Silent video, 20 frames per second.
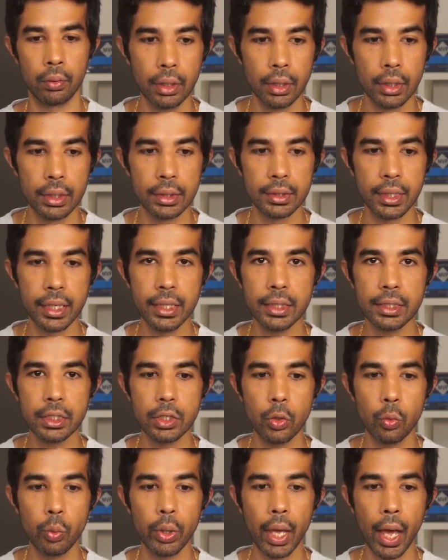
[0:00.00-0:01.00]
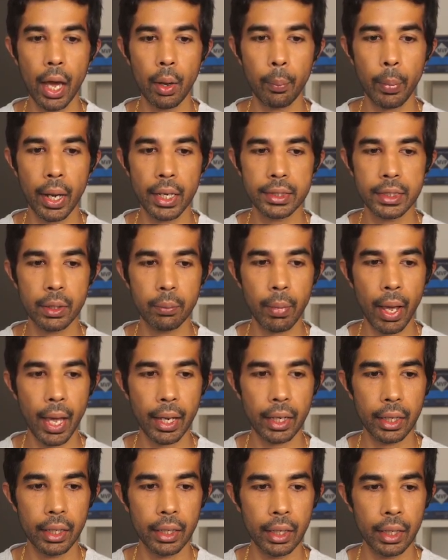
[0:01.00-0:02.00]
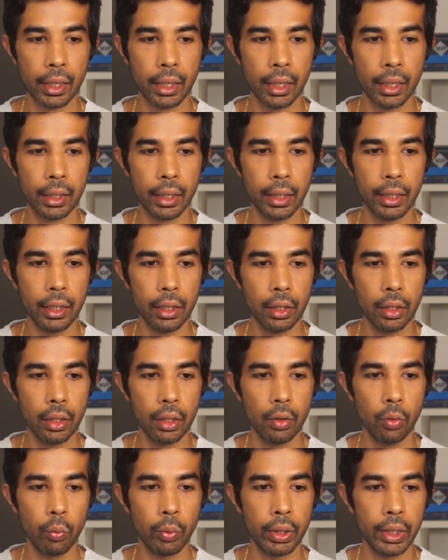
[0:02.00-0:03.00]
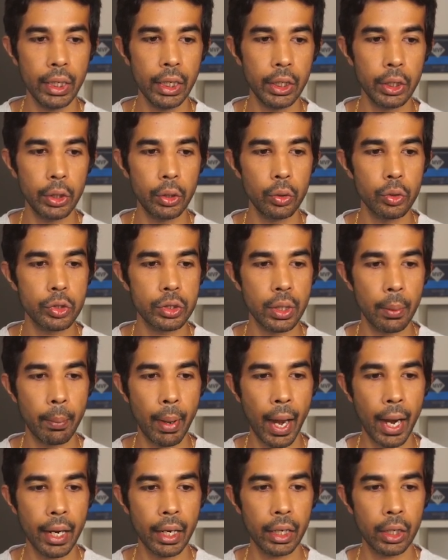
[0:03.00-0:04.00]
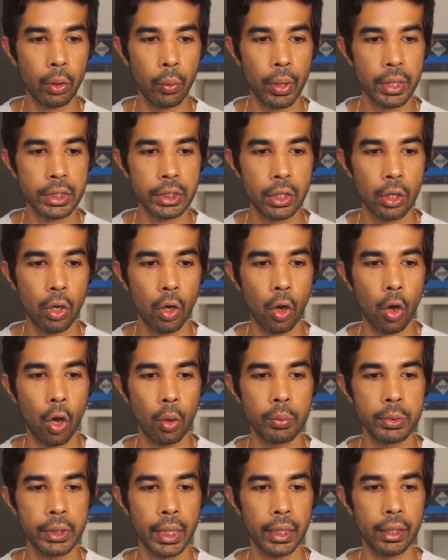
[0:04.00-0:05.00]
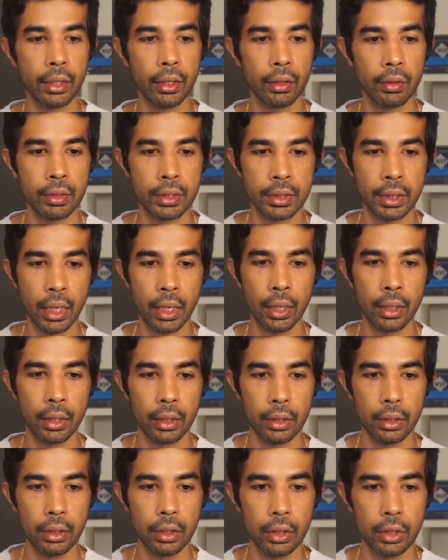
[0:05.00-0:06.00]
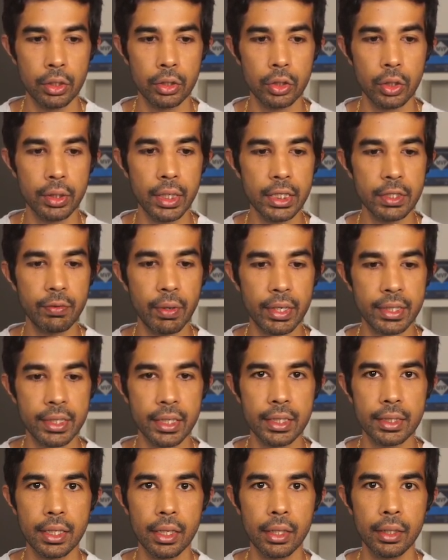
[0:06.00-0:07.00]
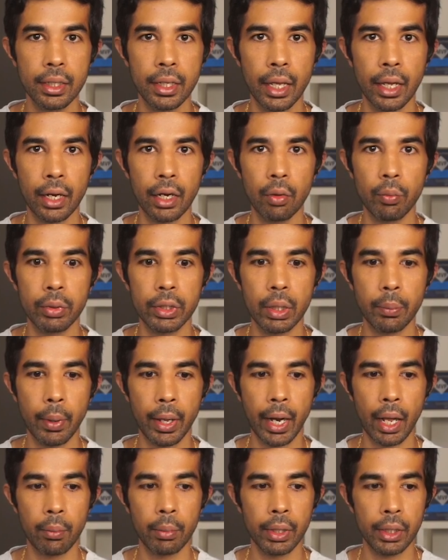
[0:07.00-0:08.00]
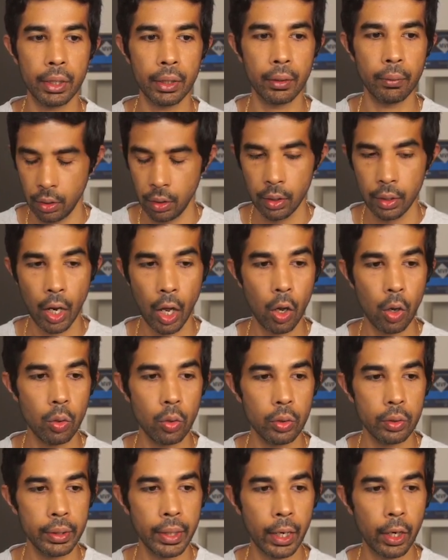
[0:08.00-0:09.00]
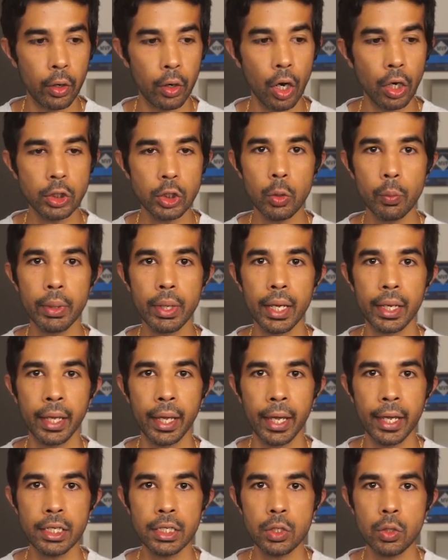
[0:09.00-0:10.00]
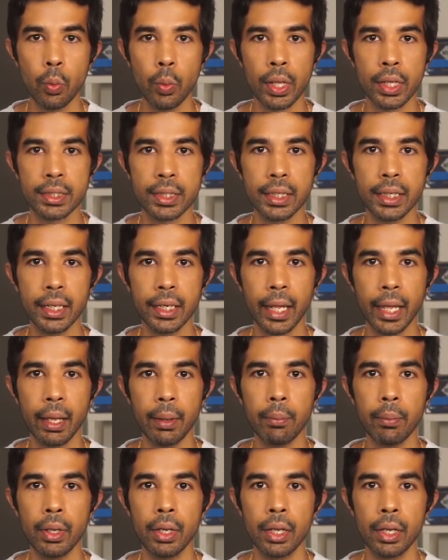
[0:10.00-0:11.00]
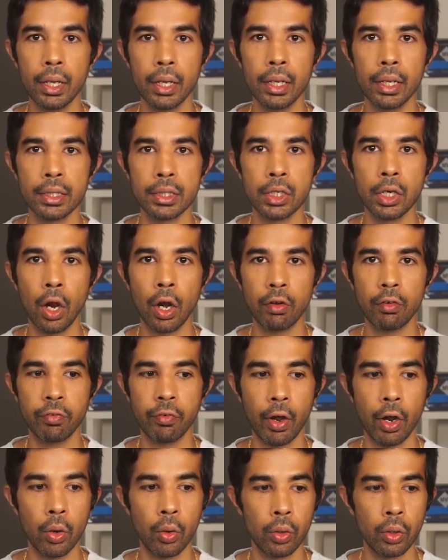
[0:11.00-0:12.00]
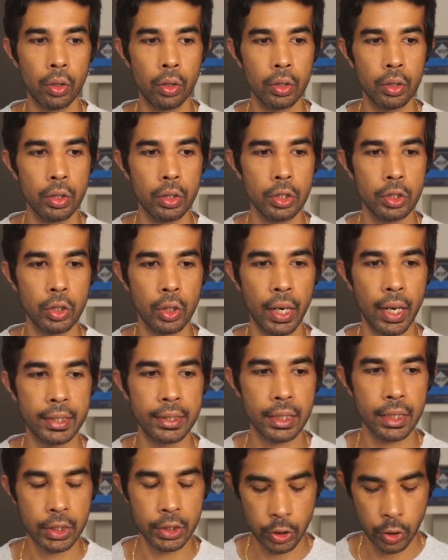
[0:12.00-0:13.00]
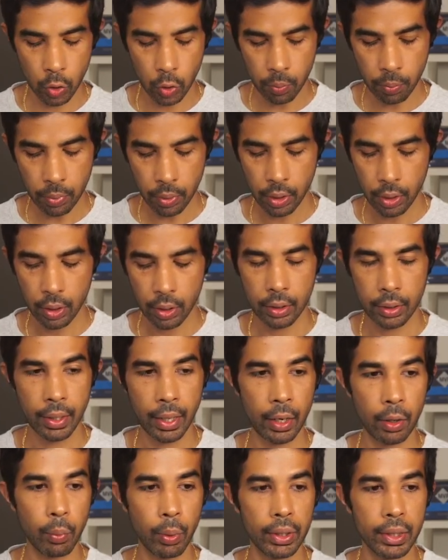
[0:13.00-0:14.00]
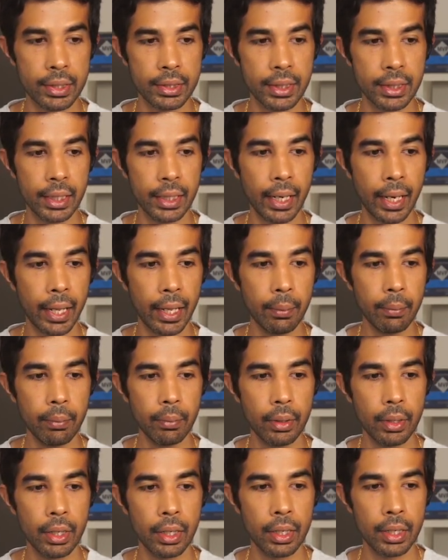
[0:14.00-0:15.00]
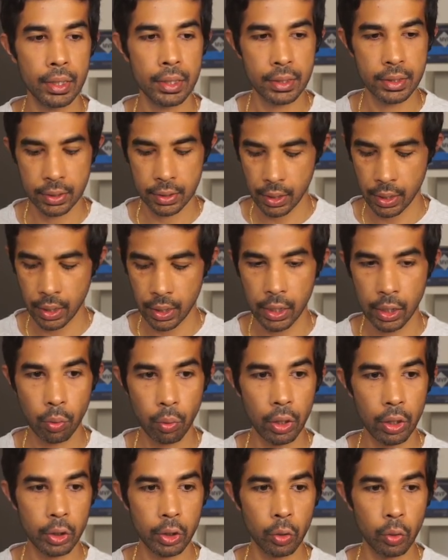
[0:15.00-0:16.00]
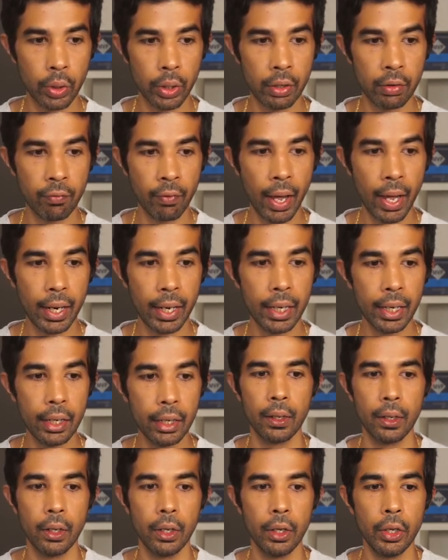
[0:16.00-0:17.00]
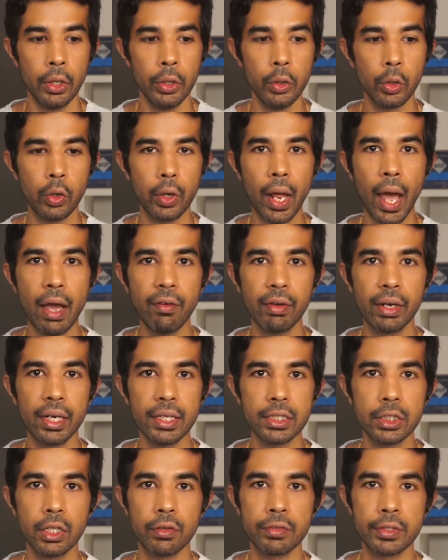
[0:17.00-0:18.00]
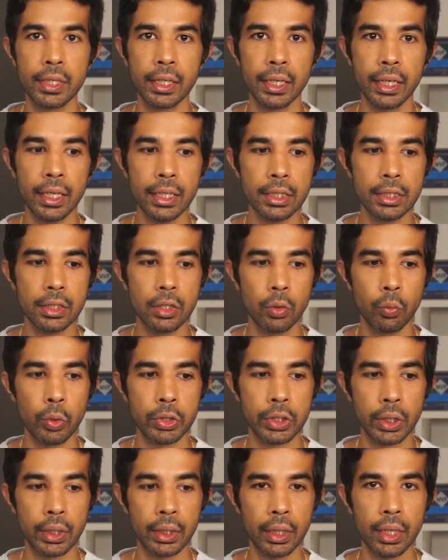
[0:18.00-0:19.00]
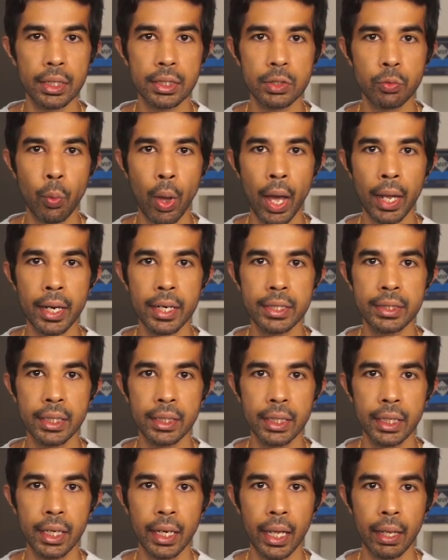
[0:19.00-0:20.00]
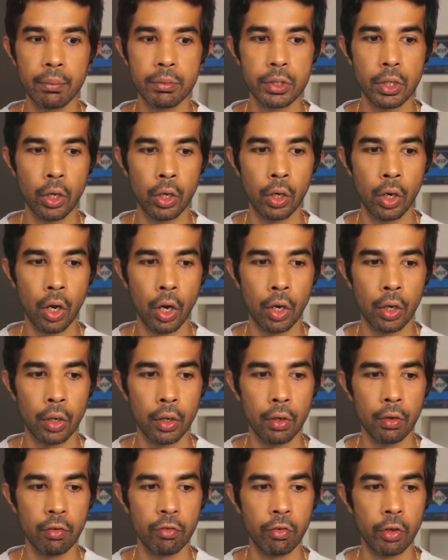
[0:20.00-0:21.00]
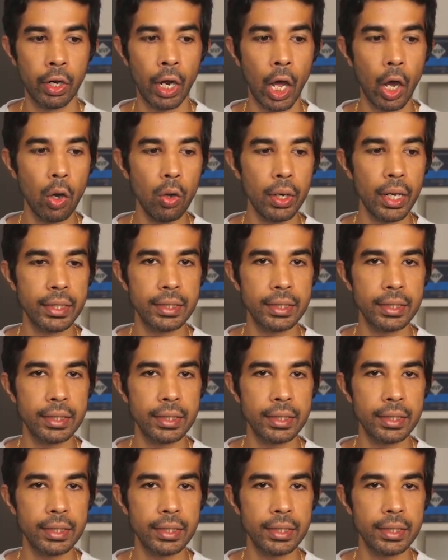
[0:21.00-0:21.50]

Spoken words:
Since we are passing back in a content, we need to use the bad request object result. So this fixes the error with the parameter. Now there could also be a case where the city name is not found. So let's assume that when the city name is equal to invalid, You could have a list of cities which returns valid city names or not. For now, let's